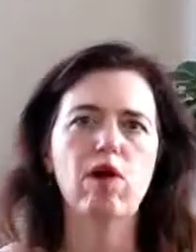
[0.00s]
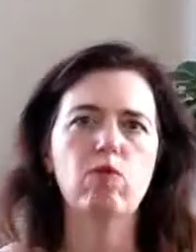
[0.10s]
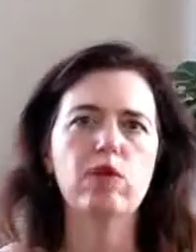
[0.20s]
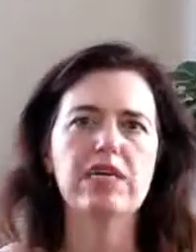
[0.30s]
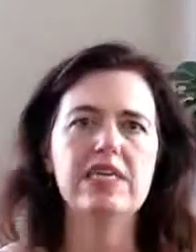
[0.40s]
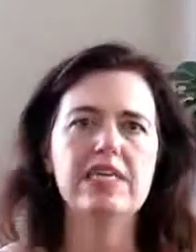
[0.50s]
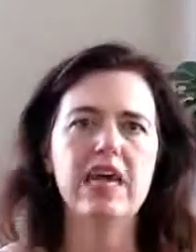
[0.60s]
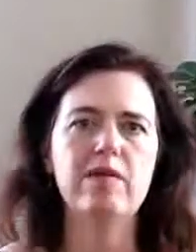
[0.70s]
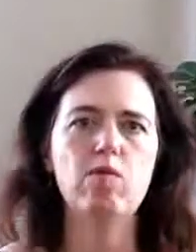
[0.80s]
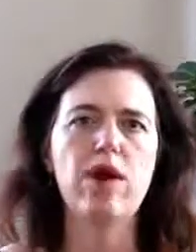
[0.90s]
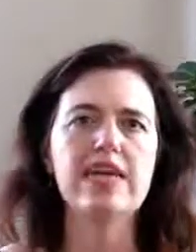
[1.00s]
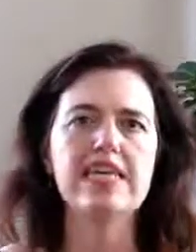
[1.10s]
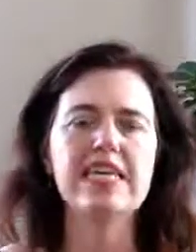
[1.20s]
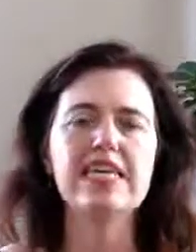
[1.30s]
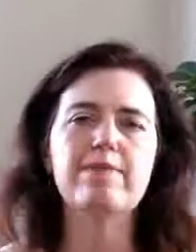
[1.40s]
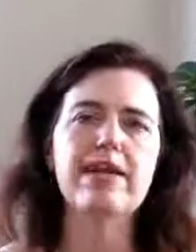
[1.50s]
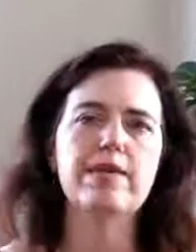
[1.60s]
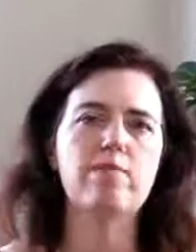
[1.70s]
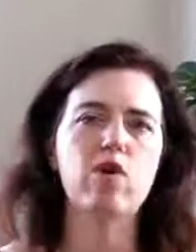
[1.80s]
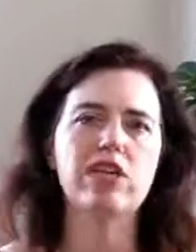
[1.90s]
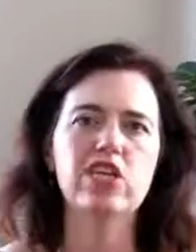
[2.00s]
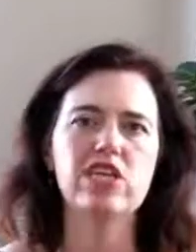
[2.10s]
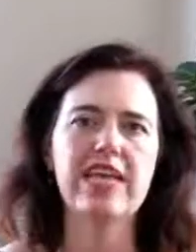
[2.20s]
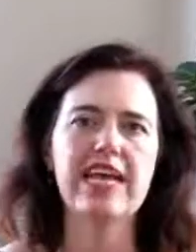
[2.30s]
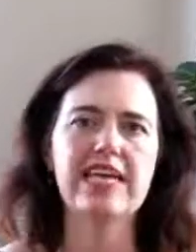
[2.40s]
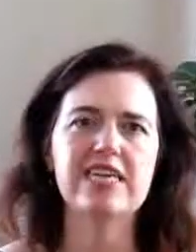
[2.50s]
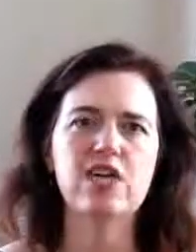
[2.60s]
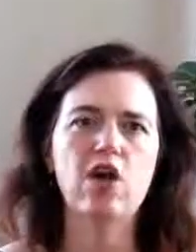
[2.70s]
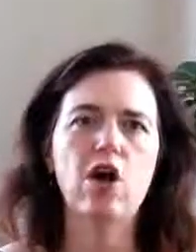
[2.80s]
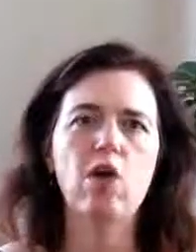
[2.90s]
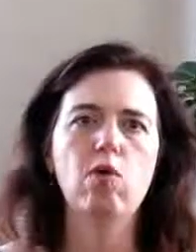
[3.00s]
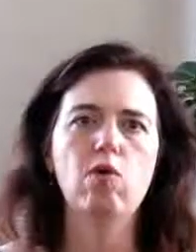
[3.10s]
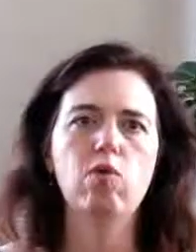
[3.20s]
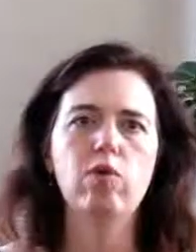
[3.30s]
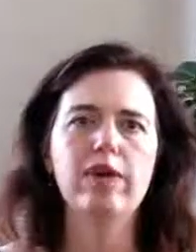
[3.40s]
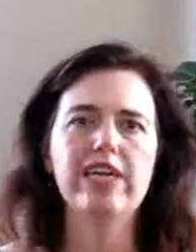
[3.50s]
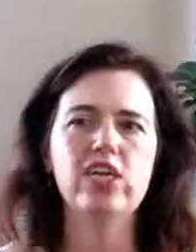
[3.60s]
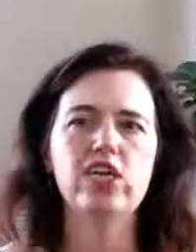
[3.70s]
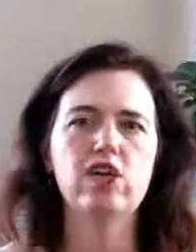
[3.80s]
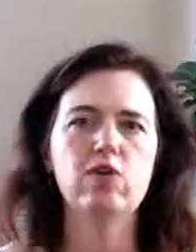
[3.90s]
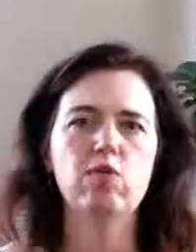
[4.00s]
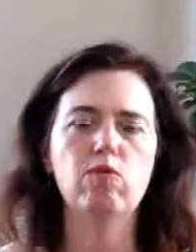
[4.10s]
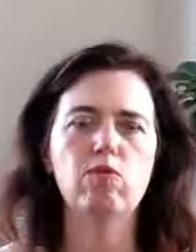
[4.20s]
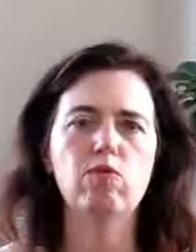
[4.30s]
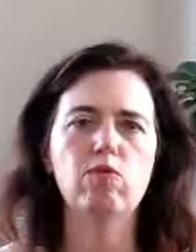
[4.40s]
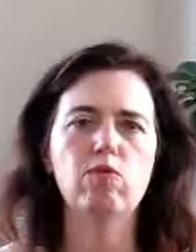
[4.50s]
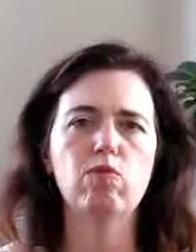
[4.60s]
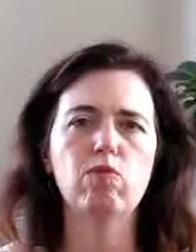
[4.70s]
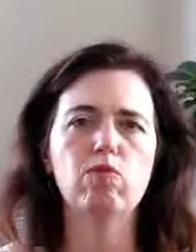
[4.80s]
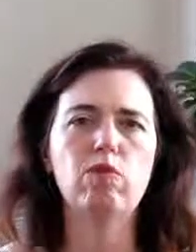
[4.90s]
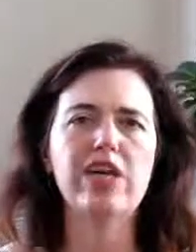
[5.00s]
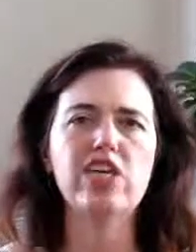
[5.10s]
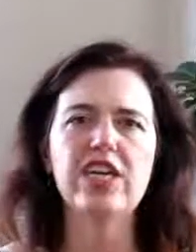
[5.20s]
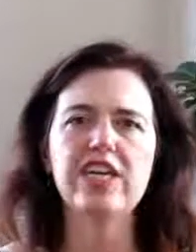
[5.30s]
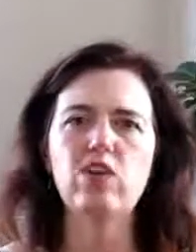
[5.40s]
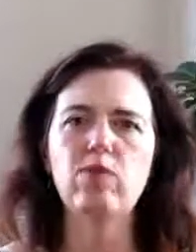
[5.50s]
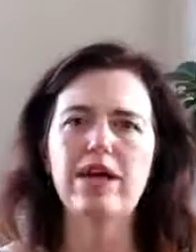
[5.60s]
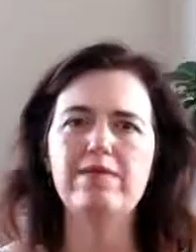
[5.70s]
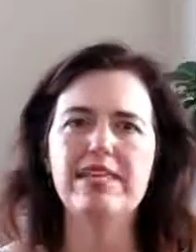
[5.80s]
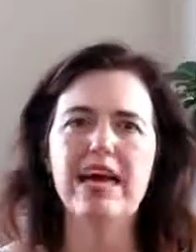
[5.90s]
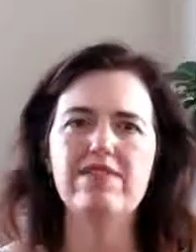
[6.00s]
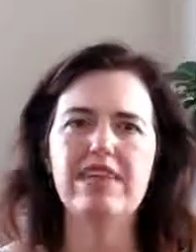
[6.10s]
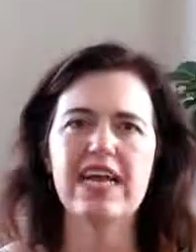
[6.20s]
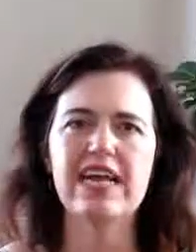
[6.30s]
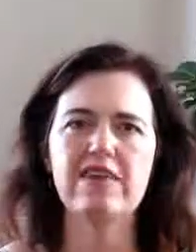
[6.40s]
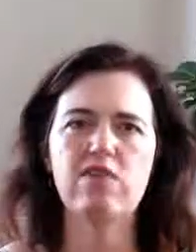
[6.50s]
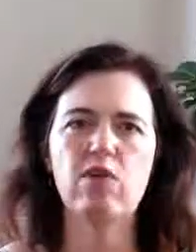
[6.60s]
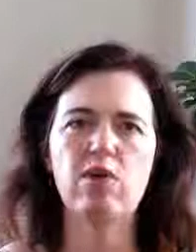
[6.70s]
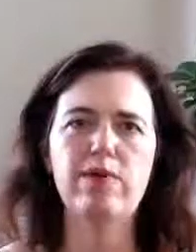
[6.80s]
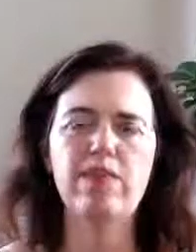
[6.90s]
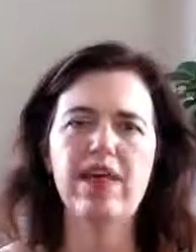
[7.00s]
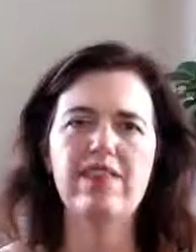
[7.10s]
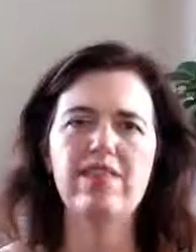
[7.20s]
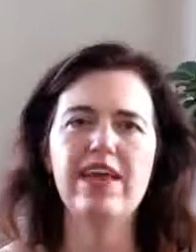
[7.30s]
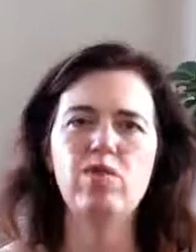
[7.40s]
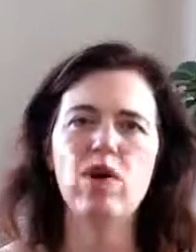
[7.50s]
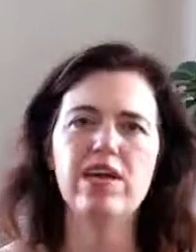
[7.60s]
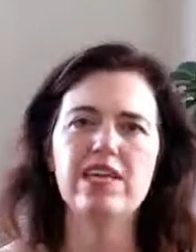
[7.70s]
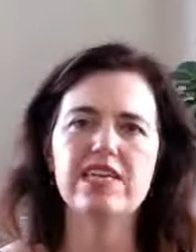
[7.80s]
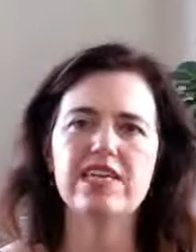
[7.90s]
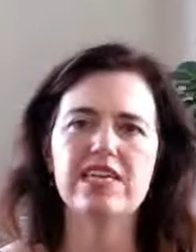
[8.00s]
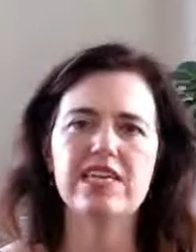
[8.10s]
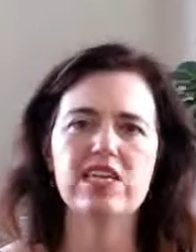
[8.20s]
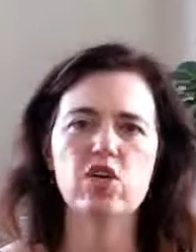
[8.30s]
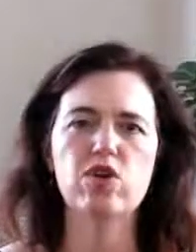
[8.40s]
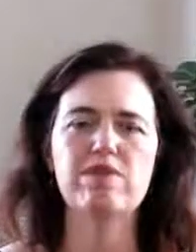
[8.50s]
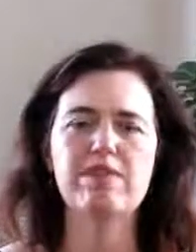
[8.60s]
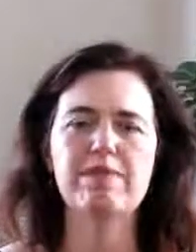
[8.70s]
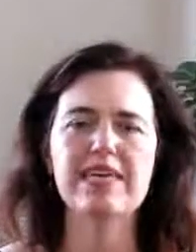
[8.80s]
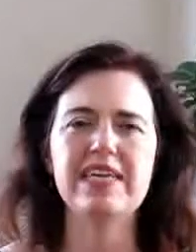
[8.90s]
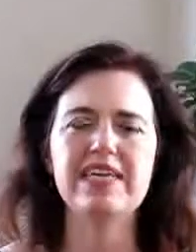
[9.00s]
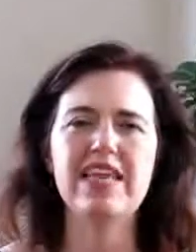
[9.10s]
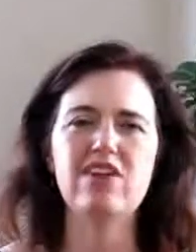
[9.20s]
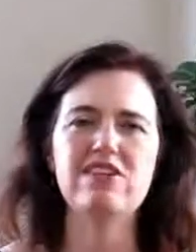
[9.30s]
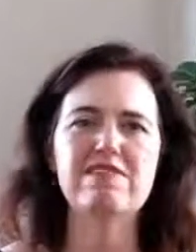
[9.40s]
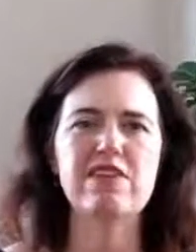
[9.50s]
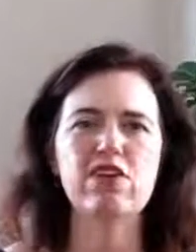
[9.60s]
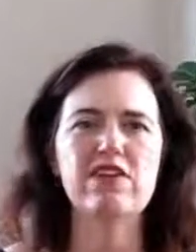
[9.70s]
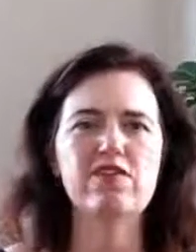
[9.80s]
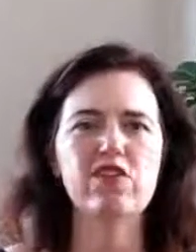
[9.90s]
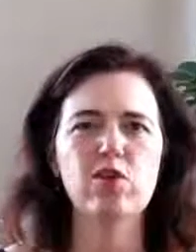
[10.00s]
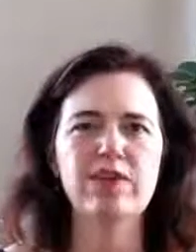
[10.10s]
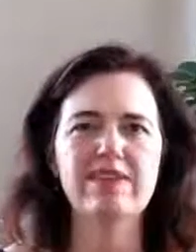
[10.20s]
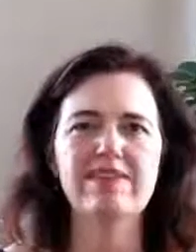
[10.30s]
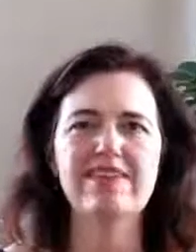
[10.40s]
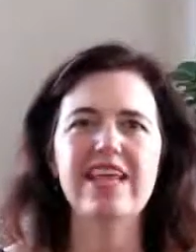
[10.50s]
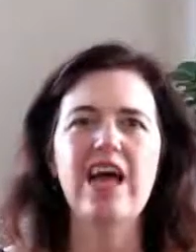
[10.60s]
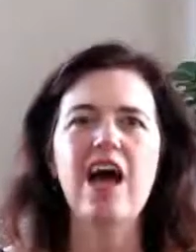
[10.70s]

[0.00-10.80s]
wanted an independent Polish state, which Russia in a way was advocating for, but then they wanted it sort of to be in their sphere of influence.